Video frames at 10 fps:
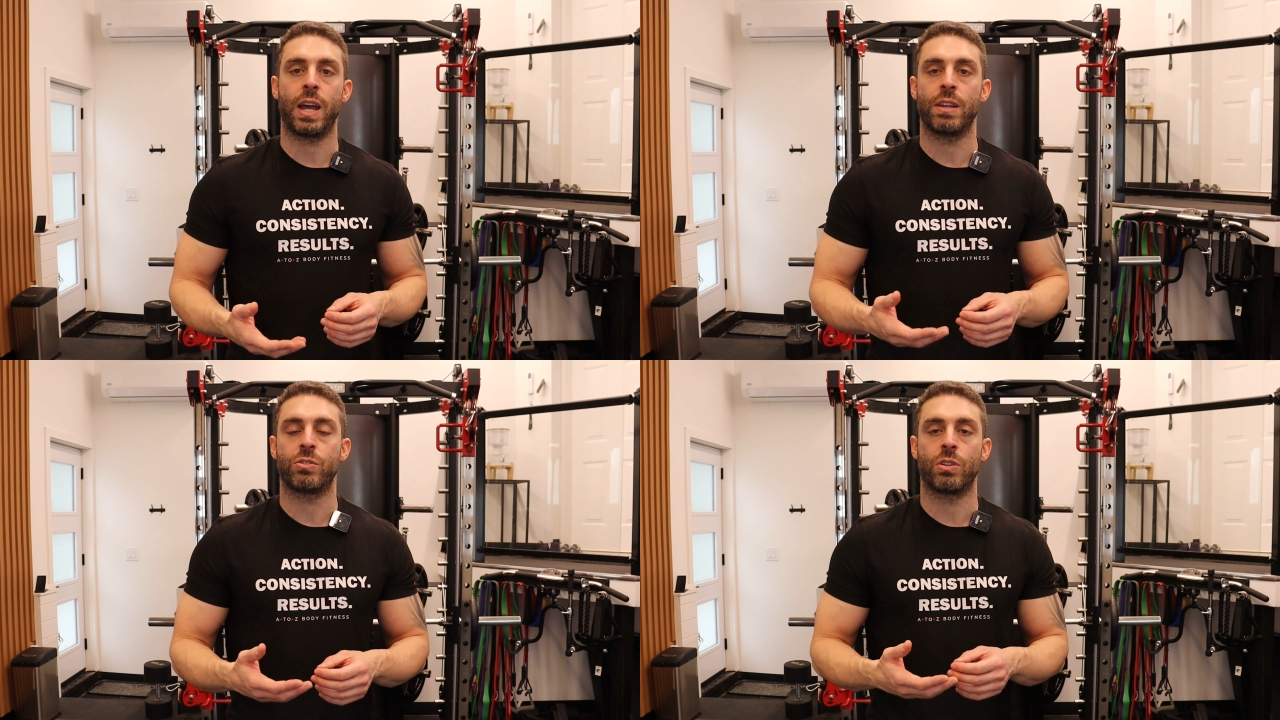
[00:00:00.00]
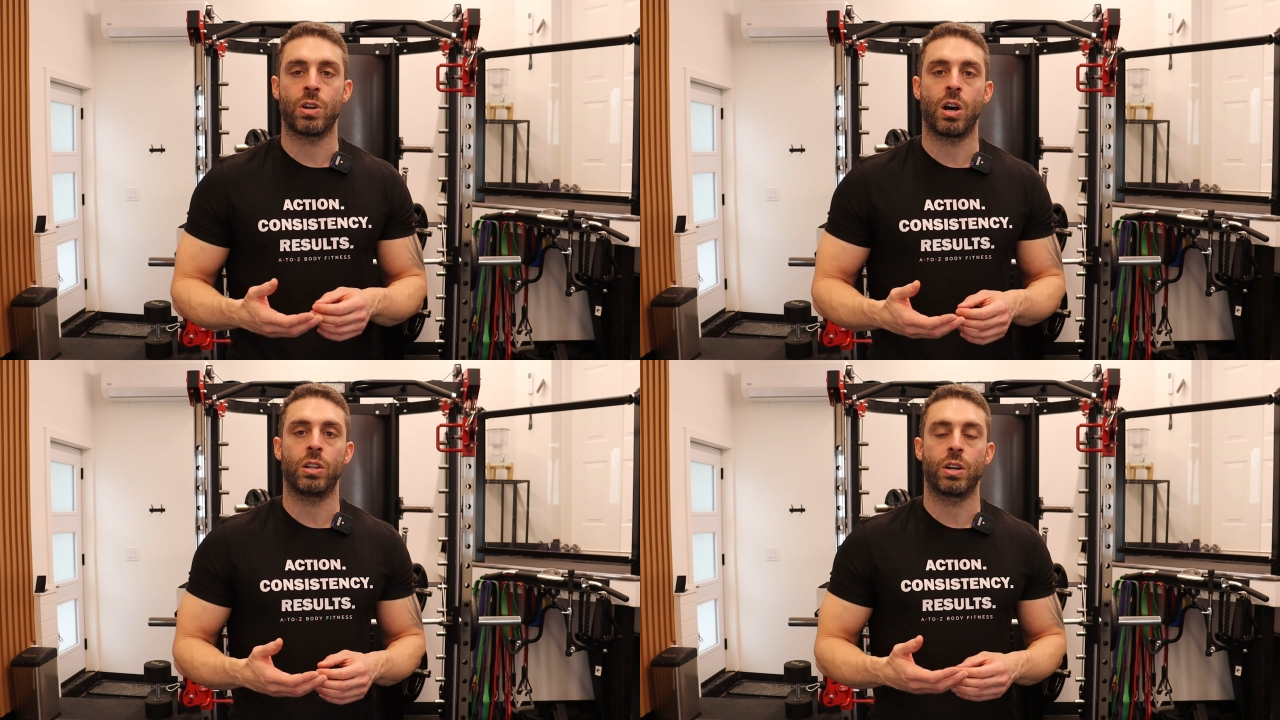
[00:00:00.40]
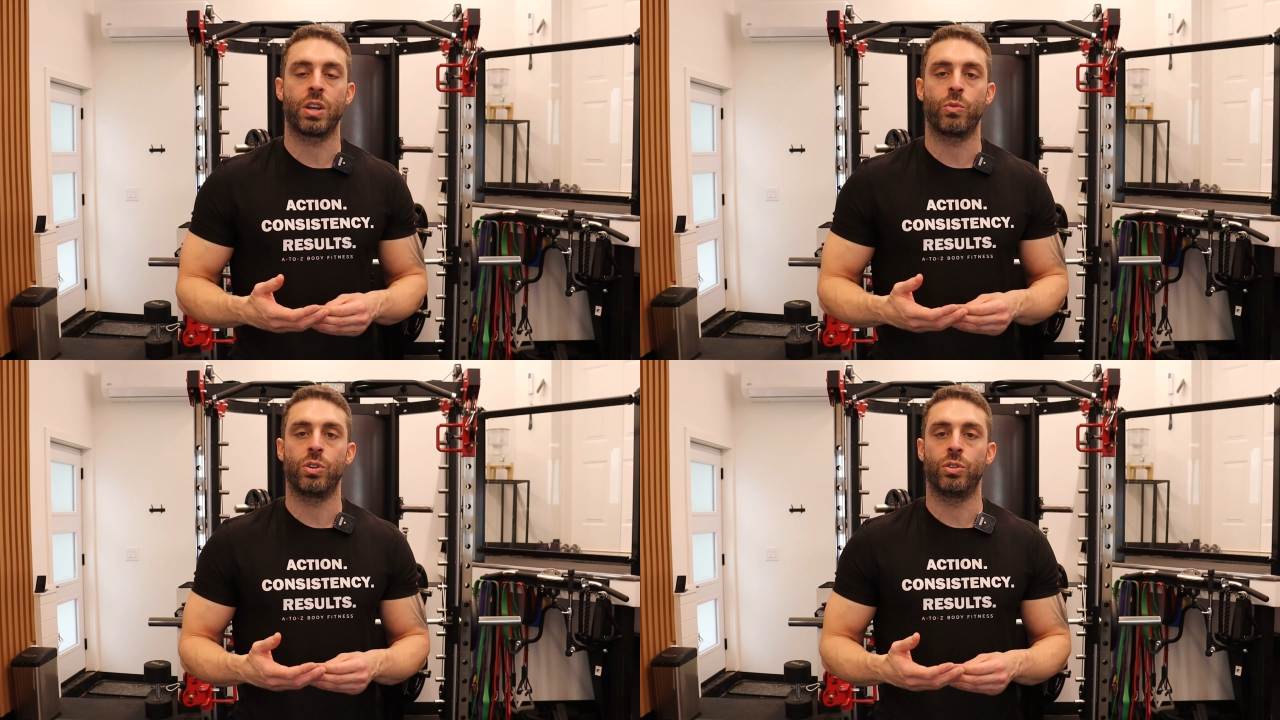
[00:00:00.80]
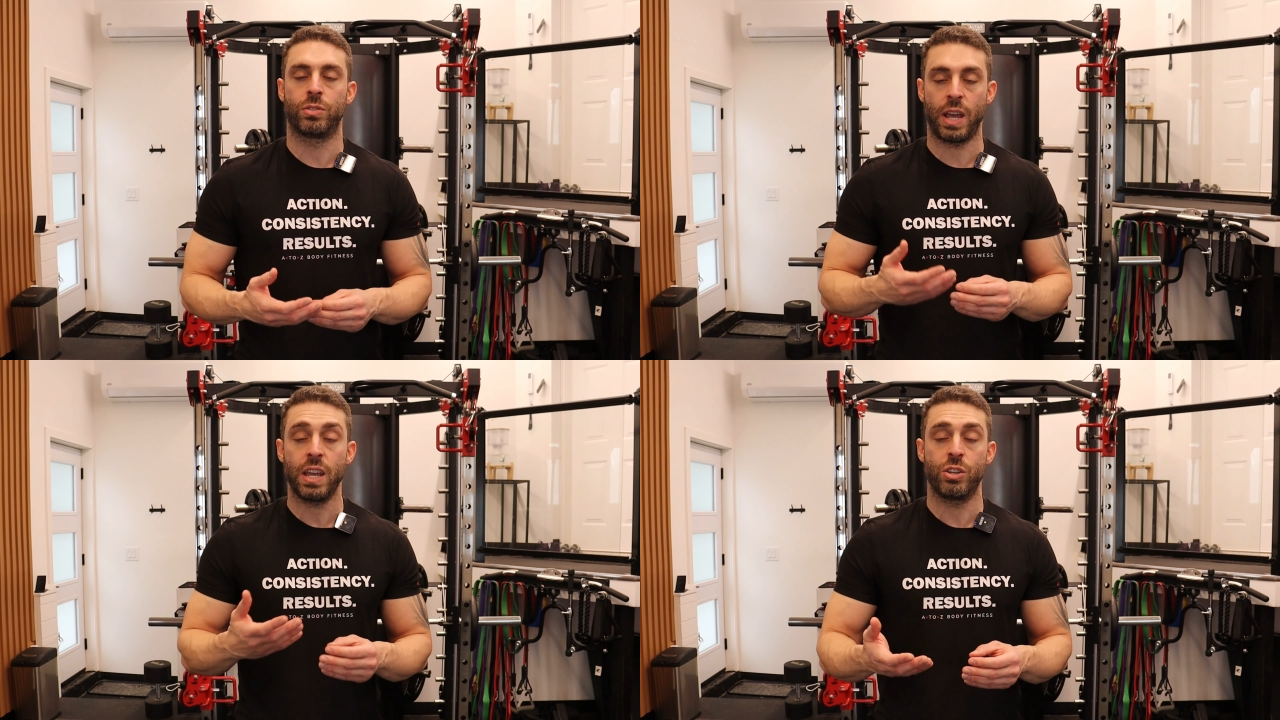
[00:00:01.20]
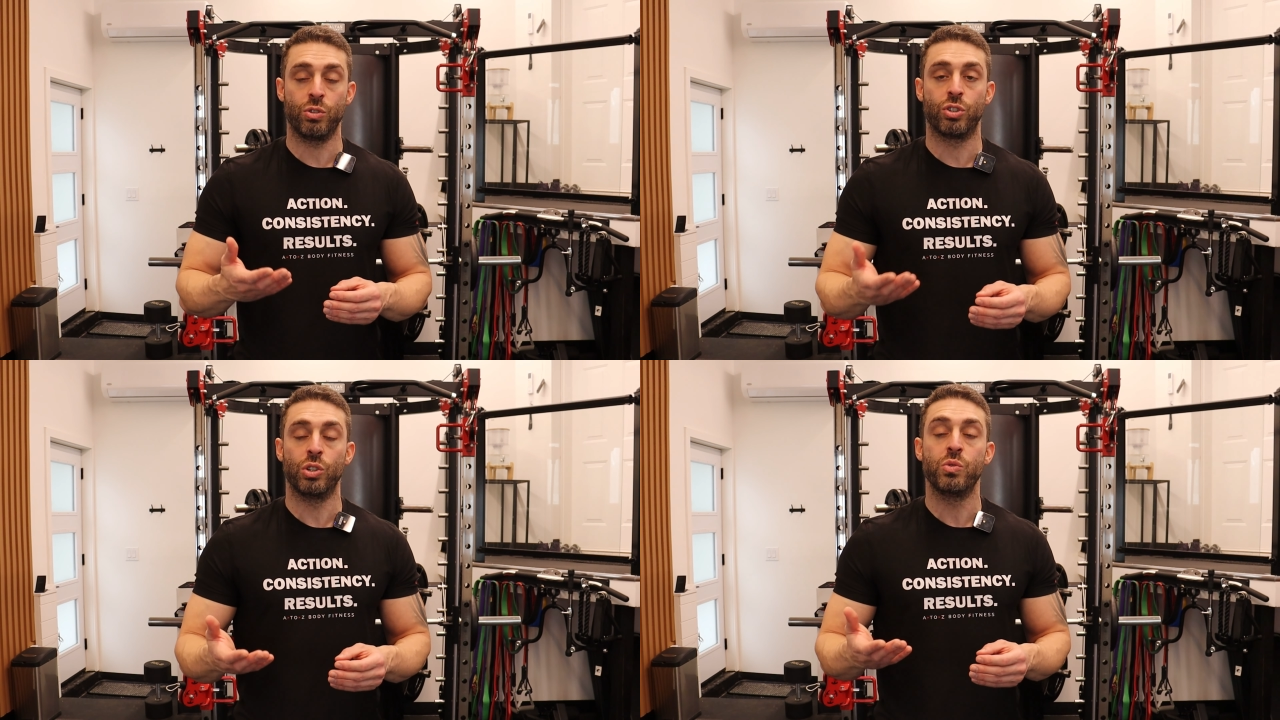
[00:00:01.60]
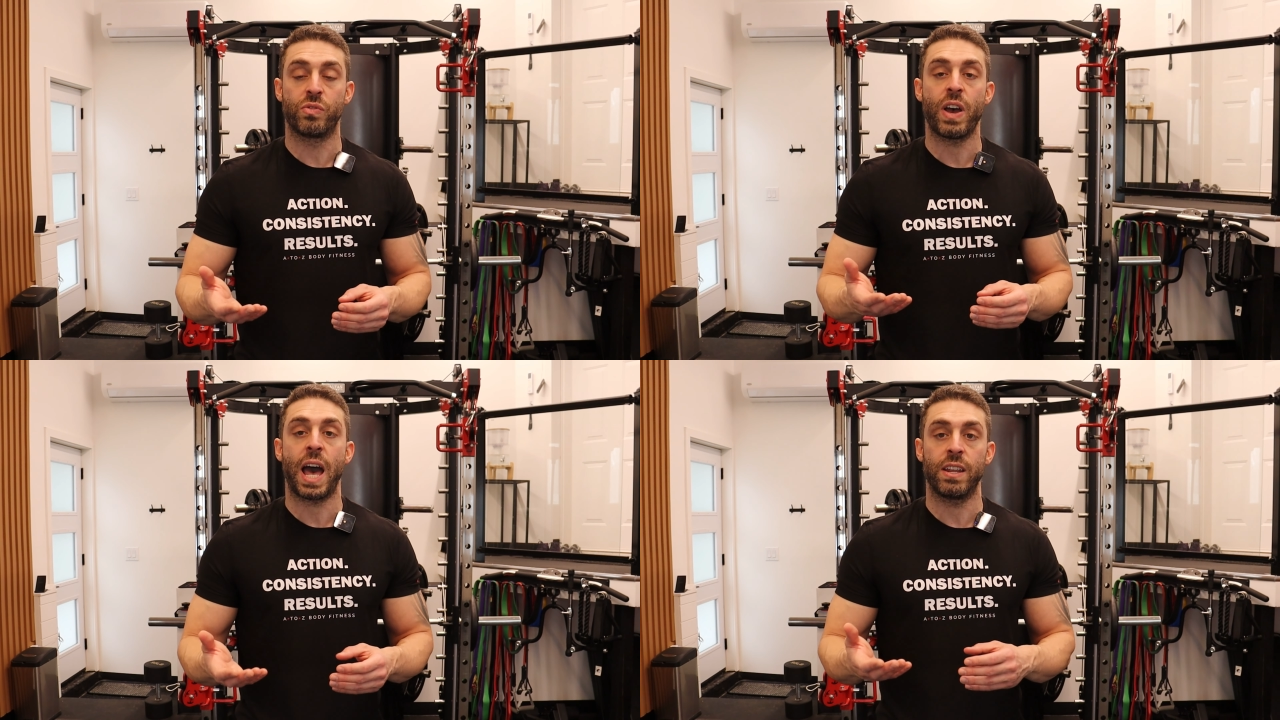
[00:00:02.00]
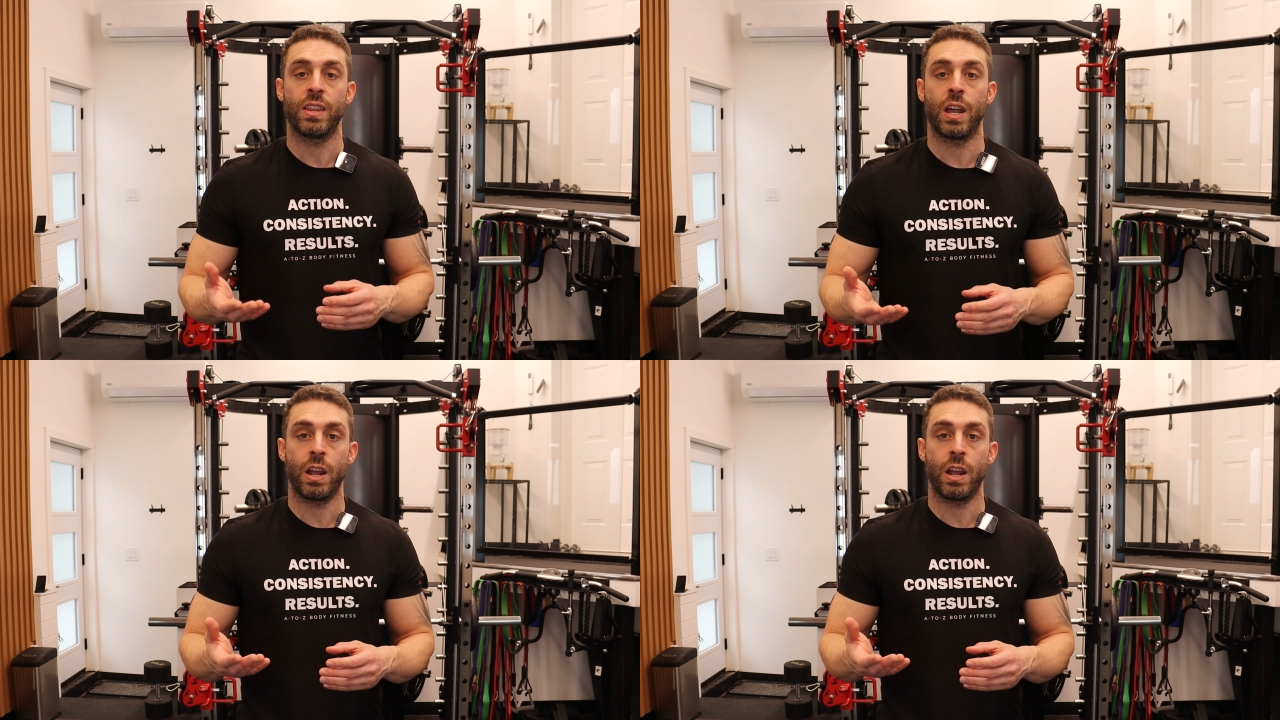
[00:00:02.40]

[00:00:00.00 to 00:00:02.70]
answer on how long it would take you to lose fat in that